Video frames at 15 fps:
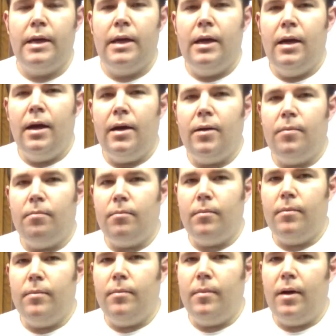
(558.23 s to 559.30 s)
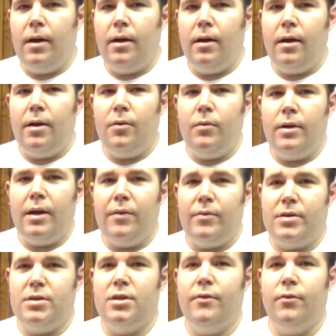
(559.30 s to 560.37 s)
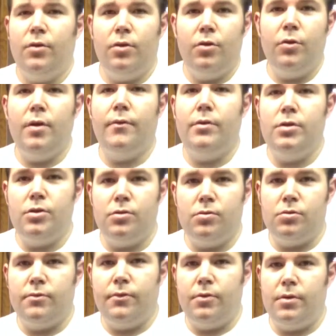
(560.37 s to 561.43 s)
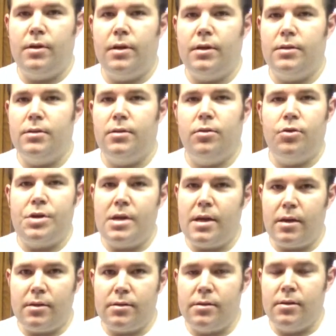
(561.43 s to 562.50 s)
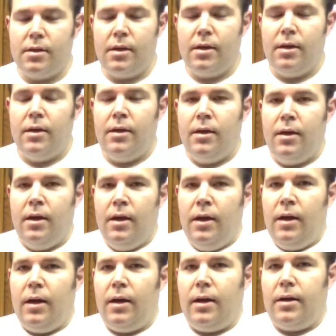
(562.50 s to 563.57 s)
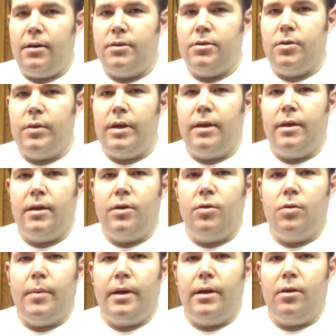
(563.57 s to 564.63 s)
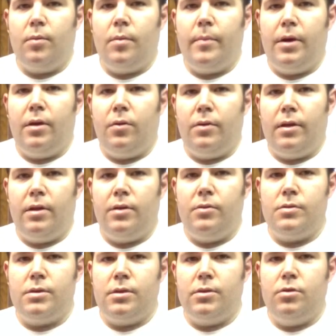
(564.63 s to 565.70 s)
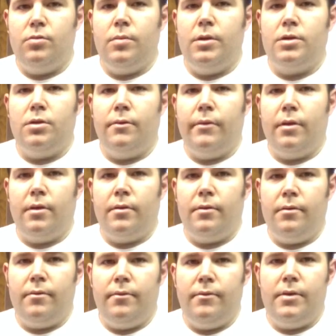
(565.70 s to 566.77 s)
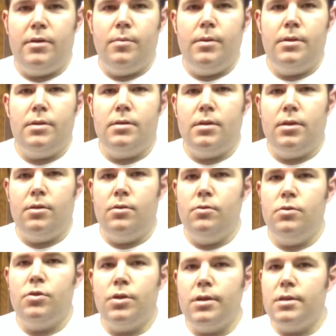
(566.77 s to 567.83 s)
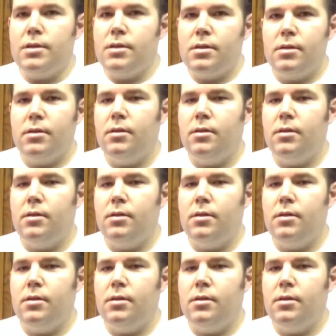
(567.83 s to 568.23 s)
I don't want to have to suffer through every juice for the next 30 days. So anything I can do to make it a little bit better without losing too much of the vitamins and the nutrients